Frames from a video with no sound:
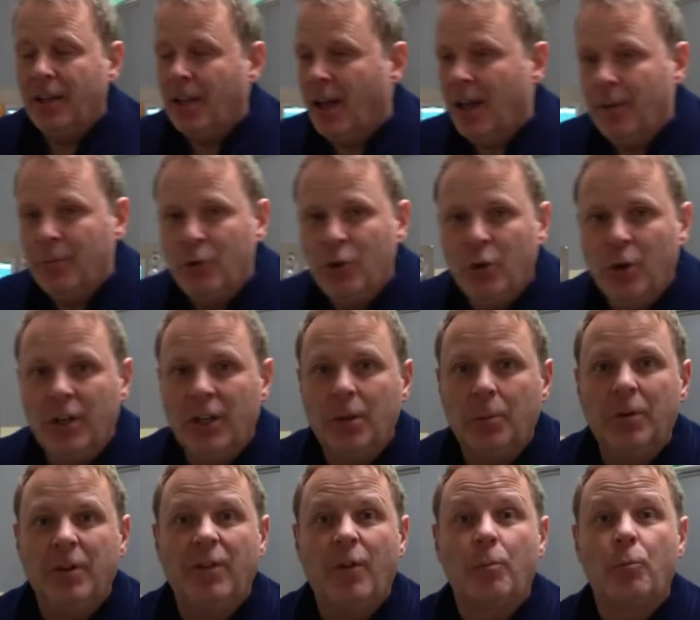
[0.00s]
to do a little
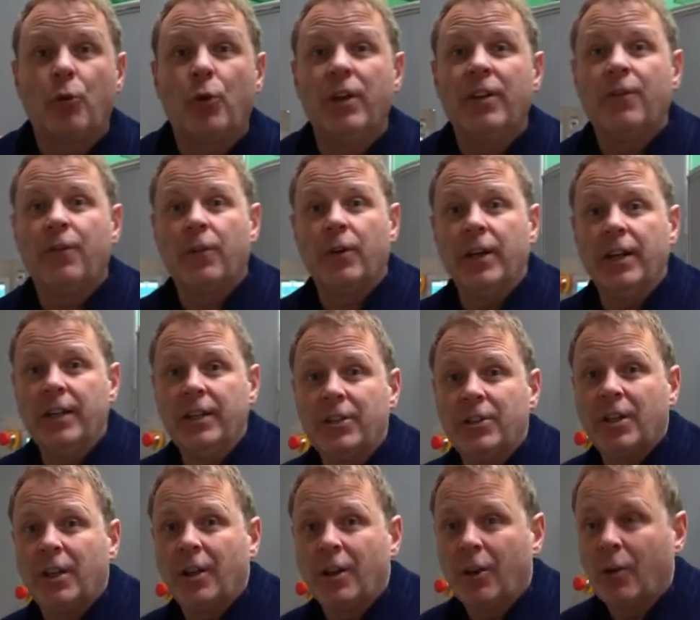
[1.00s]
bit of a
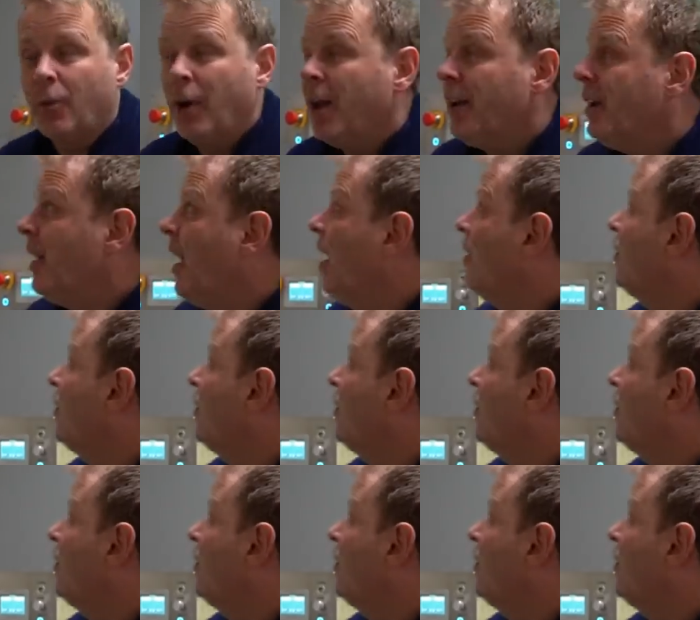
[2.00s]
pre-freeze. Right now